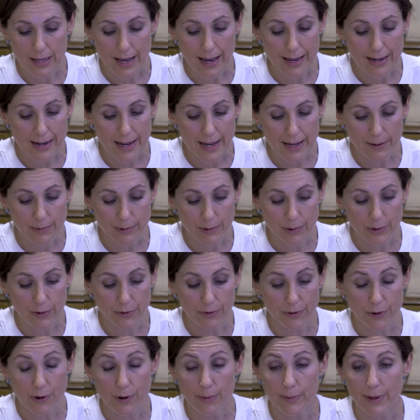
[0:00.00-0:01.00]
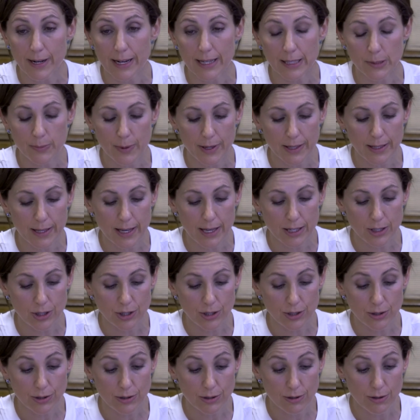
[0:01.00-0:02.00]
unable to form an
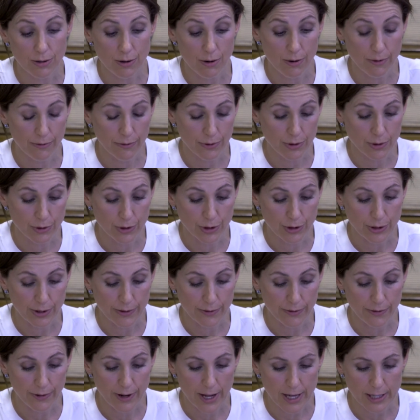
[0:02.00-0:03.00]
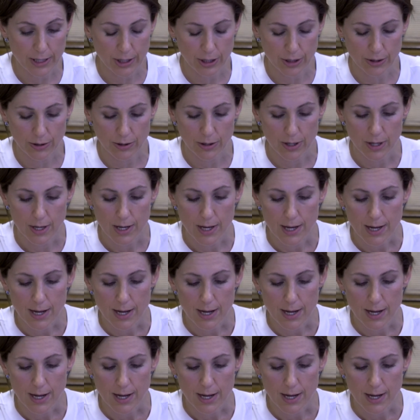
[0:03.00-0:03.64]
expectation of future inflation.